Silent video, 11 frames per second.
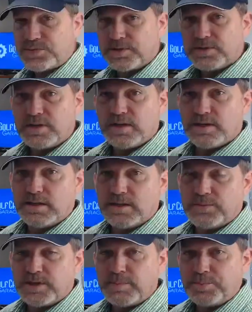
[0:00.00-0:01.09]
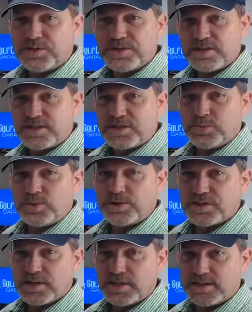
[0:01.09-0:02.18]
one uh, when I put the six to ones
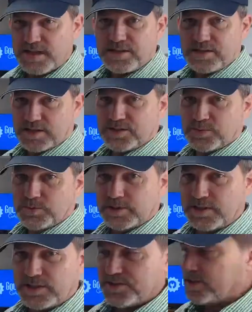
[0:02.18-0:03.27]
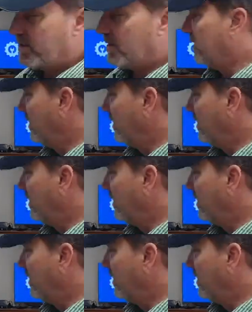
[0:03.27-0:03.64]
in it. It's got six to one gears in it,